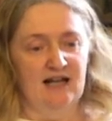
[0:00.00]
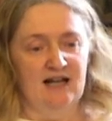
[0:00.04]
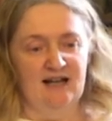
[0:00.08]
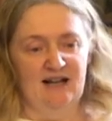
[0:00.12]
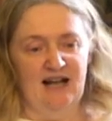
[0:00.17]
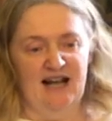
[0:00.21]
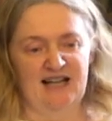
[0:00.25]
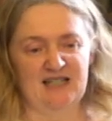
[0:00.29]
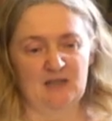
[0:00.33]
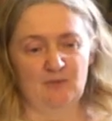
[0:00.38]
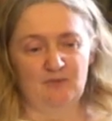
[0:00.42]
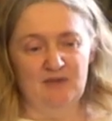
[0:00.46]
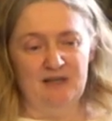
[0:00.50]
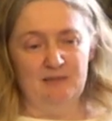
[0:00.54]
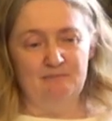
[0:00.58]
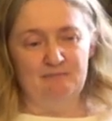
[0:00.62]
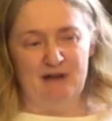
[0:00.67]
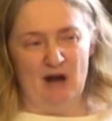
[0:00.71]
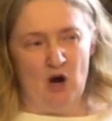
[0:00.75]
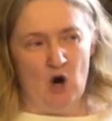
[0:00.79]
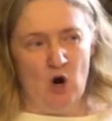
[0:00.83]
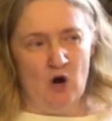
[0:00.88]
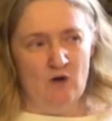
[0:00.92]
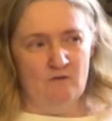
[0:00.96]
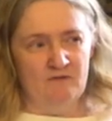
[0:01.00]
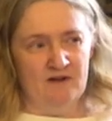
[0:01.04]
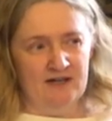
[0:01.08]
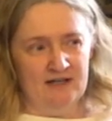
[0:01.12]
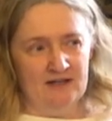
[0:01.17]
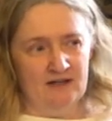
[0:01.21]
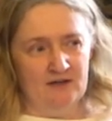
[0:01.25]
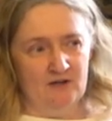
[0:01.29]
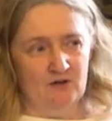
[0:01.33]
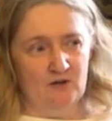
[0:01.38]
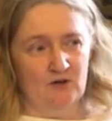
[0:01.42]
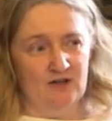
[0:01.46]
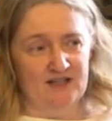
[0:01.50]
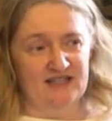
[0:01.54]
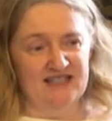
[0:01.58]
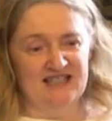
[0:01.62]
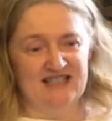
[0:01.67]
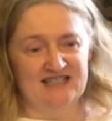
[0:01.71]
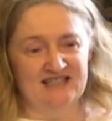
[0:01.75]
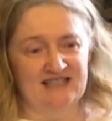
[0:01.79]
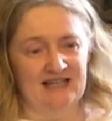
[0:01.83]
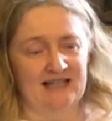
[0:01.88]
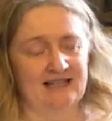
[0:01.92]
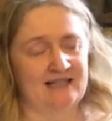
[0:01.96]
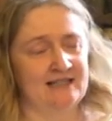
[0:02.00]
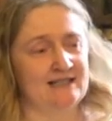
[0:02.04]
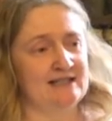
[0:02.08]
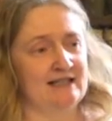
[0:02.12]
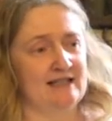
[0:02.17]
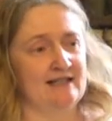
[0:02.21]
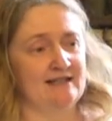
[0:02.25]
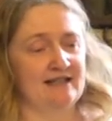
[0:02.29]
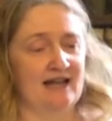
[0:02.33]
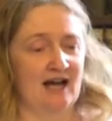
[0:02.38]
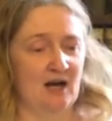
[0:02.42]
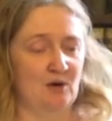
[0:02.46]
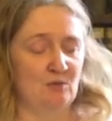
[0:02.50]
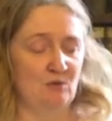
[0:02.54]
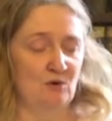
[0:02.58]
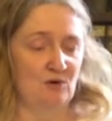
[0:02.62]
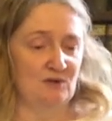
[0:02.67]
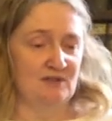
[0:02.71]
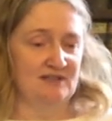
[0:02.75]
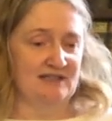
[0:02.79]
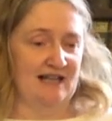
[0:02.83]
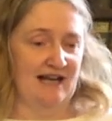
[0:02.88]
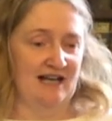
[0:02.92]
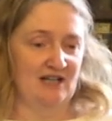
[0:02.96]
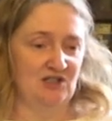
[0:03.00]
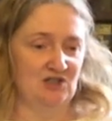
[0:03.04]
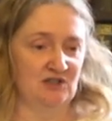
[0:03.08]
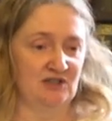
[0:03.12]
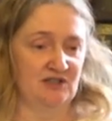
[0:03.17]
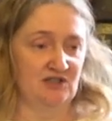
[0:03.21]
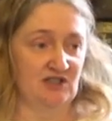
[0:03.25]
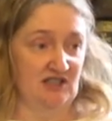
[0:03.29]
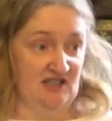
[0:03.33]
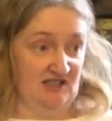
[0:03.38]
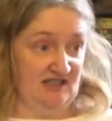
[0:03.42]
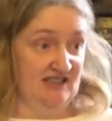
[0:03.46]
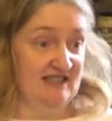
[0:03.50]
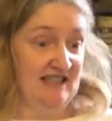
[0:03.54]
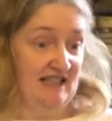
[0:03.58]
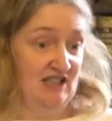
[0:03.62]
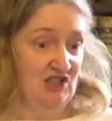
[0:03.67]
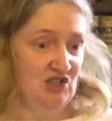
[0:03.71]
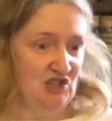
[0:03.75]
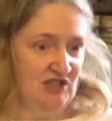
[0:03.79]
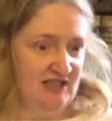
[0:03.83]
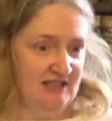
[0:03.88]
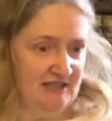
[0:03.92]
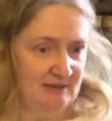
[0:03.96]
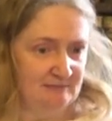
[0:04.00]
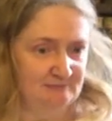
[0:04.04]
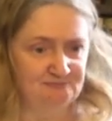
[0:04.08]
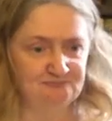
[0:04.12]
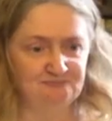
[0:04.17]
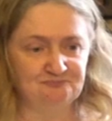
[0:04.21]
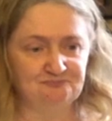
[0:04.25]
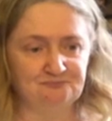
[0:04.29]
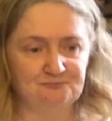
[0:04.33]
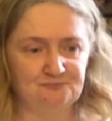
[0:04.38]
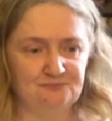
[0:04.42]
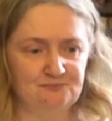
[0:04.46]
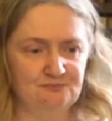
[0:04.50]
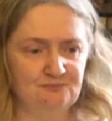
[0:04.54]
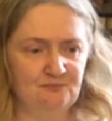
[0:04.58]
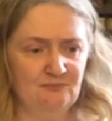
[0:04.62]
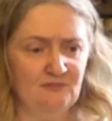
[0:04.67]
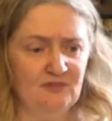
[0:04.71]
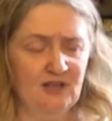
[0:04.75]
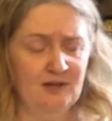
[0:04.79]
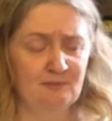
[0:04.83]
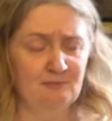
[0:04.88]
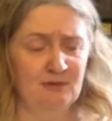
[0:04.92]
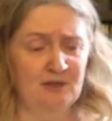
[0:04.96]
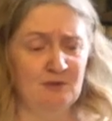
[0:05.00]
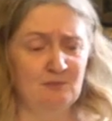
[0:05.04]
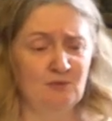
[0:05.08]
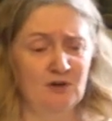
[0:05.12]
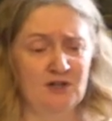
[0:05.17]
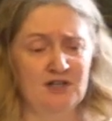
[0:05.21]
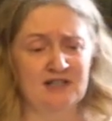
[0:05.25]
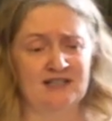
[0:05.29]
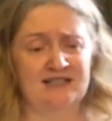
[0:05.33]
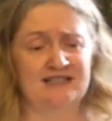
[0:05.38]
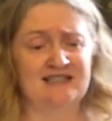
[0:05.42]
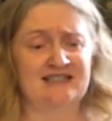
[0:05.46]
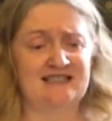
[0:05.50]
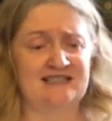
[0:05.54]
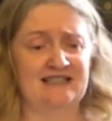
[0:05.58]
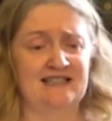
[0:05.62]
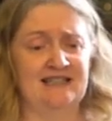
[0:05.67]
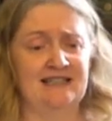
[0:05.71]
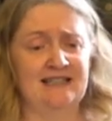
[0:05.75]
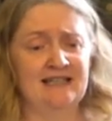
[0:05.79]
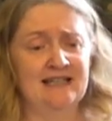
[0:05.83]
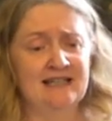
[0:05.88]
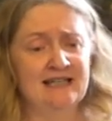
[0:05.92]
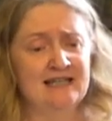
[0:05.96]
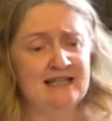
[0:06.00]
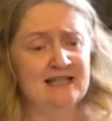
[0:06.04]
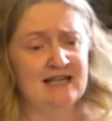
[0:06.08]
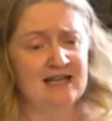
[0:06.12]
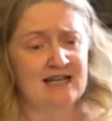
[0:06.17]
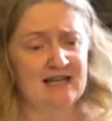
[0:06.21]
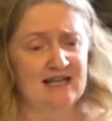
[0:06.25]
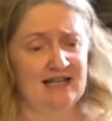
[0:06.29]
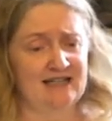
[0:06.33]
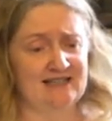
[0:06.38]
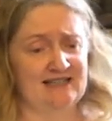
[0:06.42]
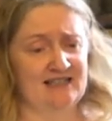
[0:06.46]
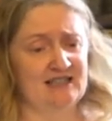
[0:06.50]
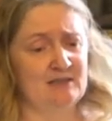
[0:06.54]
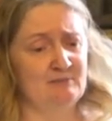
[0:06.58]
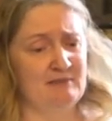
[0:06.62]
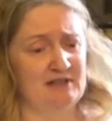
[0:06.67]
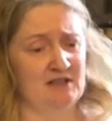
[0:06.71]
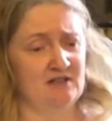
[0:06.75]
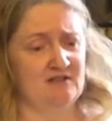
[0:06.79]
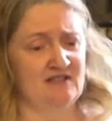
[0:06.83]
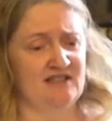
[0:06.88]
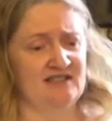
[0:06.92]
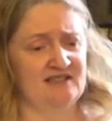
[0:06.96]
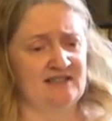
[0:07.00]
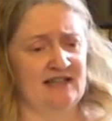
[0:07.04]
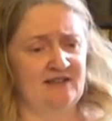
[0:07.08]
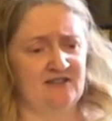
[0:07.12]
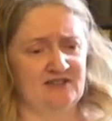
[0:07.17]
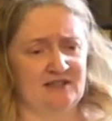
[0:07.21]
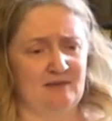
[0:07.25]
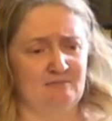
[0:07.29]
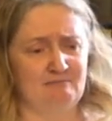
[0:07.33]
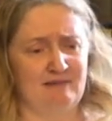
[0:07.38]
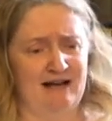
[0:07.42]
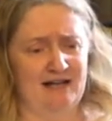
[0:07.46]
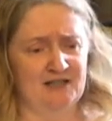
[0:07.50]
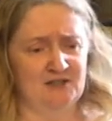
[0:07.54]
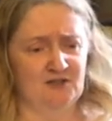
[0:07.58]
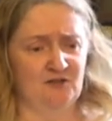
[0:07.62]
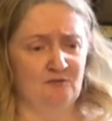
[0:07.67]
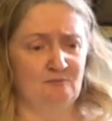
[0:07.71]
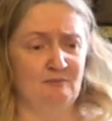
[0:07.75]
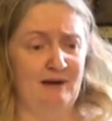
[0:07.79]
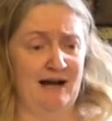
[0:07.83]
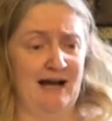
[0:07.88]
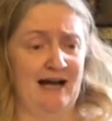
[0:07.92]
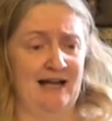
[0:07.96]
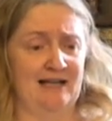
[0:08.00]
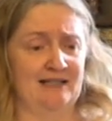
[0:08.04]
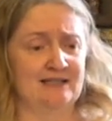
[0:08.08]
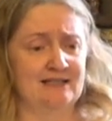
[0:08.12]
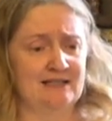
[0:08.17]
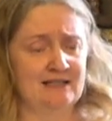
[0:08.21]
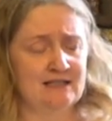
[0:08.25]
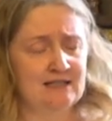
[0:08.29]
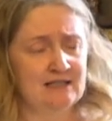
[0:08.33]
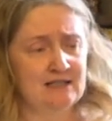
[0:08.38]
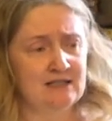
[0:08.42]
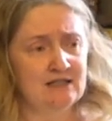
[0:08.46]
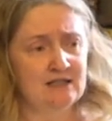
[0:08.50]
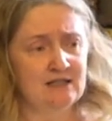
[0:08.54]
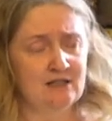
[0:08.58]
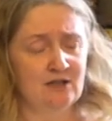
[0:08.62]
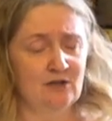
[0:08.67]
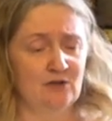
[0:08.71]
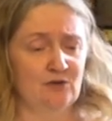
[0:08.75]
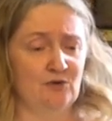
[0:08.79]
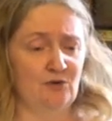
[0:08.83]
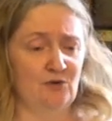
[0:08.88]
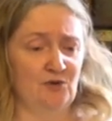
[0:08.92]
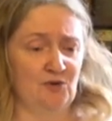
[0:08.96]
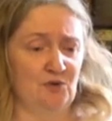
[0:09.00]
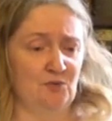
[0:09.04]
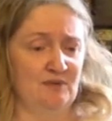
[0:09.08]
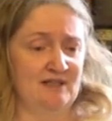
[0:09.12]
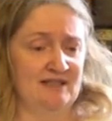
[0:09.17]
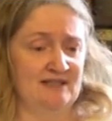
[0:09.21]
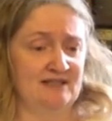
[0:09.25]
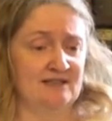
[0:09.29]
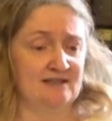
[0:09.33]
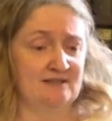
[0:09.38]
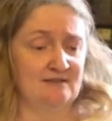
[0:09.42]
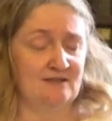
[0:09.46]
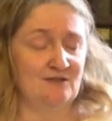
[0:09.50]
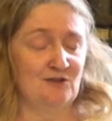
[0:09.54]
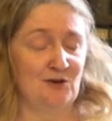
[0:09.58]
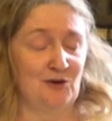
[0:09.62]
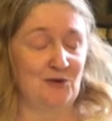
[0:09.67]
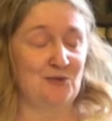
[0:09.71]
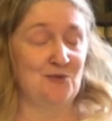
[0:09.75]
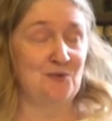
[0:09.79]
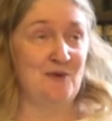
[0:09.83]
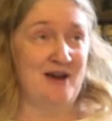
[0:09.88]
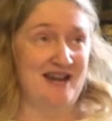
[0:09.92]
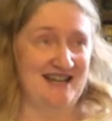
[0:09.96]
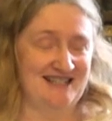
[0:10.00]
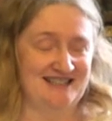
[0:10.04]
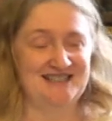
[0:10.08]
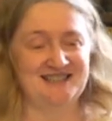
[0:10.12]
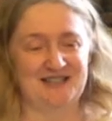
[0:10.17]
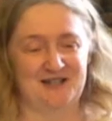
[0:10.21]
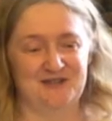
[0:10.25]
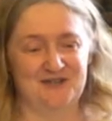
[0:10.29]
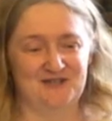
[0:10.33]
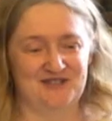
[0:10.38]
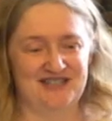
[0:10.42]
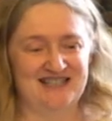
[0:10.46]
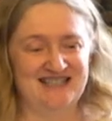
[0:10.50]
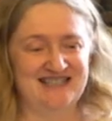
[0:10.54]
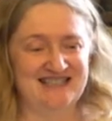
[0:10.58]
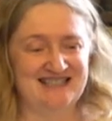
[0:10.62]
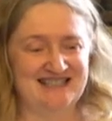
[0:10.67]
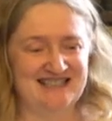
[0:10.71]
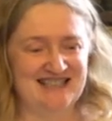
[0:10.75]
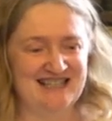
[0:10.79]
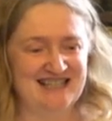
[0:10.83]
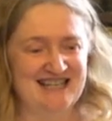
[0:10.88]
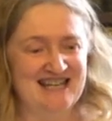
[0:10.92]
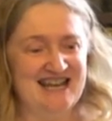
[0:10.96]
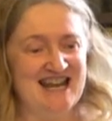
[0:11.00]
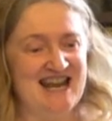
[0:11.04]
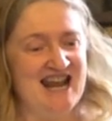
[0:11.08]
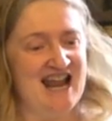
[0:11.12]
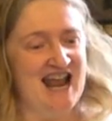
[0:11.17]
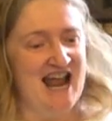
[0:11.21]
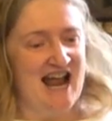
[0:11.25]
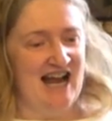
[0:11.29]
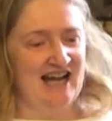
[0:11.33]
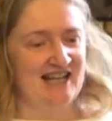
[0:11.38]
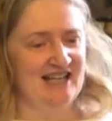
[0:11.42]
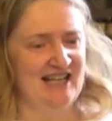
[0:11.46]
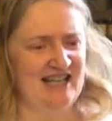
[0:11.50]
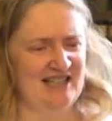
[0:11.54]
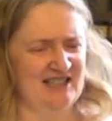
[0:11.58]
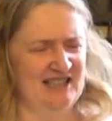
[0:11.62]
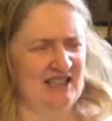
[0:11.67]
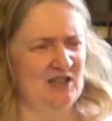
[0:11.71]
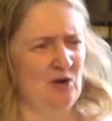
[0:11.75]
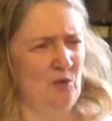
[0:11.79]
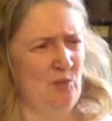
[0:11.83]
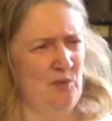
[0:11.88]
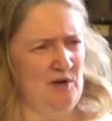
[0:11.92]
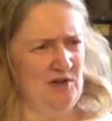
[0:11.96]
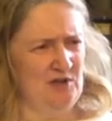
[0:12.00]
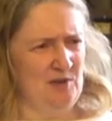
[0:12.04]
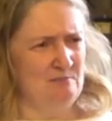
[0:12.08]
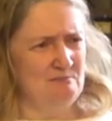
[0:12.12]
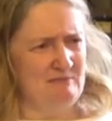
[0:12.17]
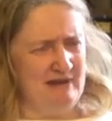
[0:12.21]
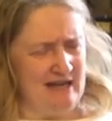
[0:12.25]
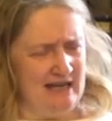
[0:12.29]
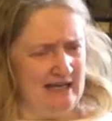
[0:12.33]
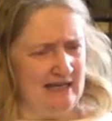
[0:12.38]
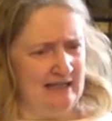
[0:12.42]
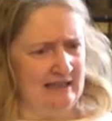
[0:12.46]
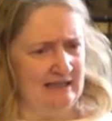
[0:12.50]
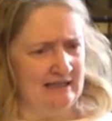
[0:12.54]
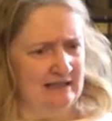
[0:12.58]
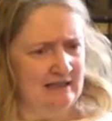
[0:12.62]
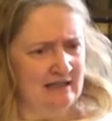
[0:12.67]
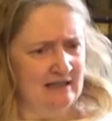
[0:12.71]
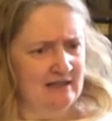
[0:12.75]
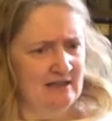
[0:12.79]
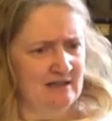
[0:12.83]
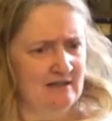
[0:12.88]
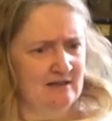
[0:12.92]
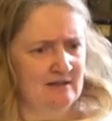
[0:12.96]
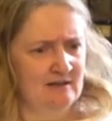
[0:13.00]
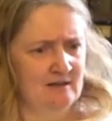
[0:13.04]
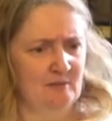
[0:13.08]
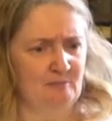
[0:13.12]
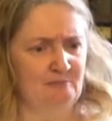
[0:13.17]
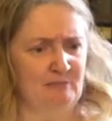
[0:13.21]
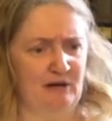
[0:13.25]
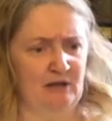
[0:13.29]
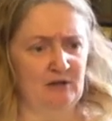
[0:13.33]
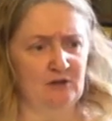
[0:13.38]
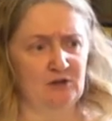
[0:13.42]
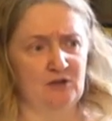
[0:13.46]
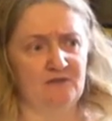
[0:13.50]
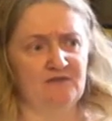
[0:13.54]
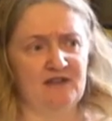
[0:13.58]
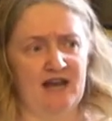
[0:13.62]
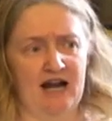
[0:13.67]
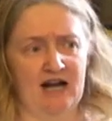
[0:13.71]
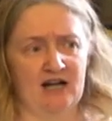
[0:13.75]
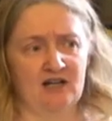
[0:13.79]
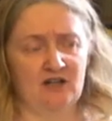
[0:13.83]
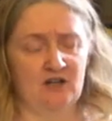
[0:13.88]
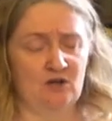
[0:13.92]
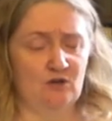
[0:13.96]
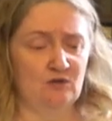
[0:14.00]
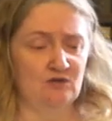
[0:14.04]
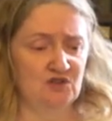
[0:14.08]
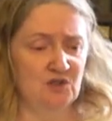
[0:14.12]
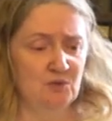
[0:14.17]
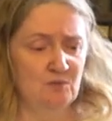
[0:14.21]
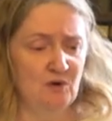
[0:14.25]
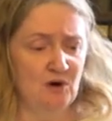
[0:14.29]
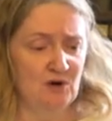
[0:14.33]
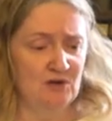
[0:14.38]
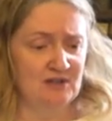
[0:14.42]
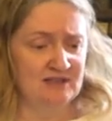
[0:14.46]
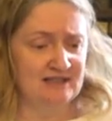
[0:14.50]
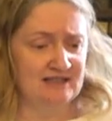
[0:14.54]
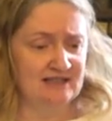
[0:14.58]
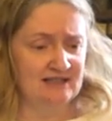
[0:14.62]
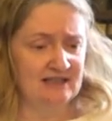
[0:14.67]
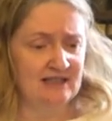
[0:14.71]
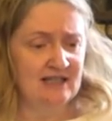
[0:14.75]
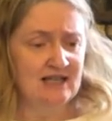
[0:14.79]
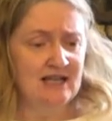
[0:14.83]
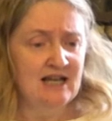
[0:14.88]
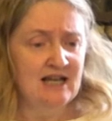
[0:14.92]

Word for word: had a wee bit of it at the side, and that was actually just the ditches. But what you can see is in the middle of the site, there's a massive band, northwest, northwest, southeast, and that's kind of where the main bulk of the archaeology was.